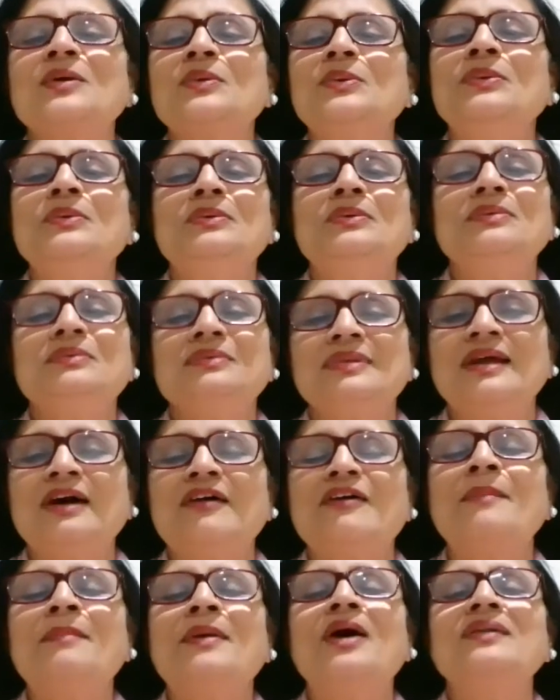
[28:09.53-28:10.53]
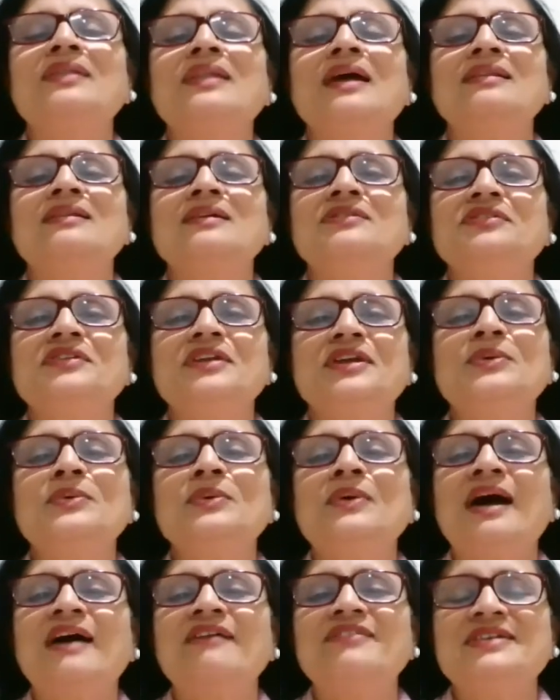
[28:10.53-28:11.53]
about the other 3
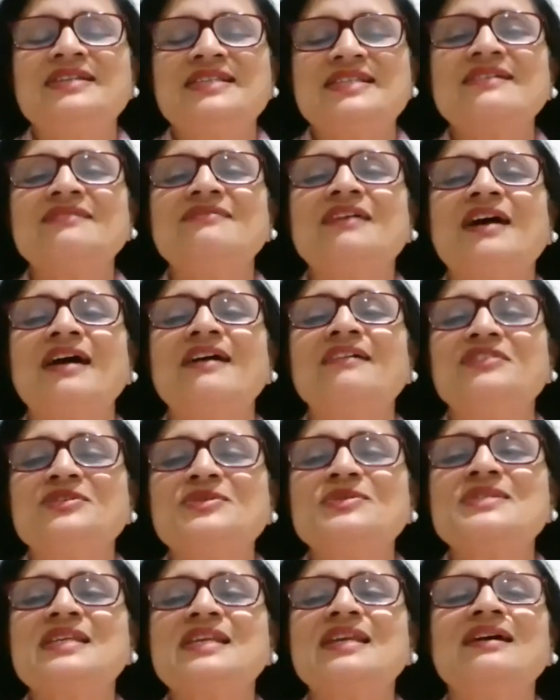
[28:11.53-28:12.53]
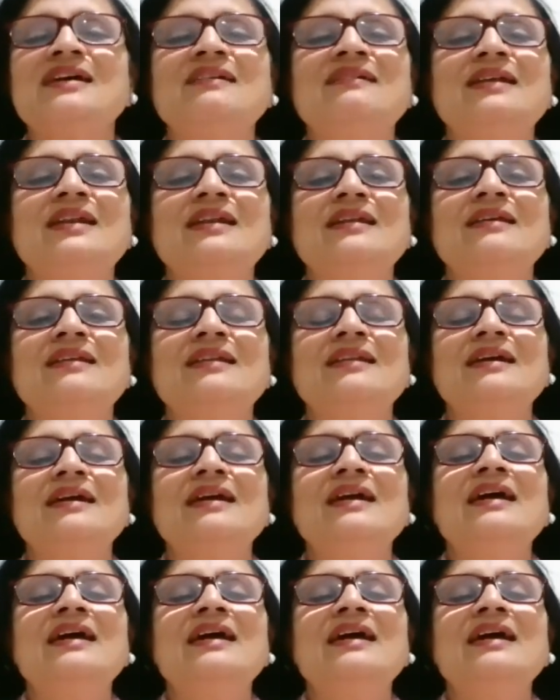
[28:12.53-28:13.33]
who haven't survived to see her return.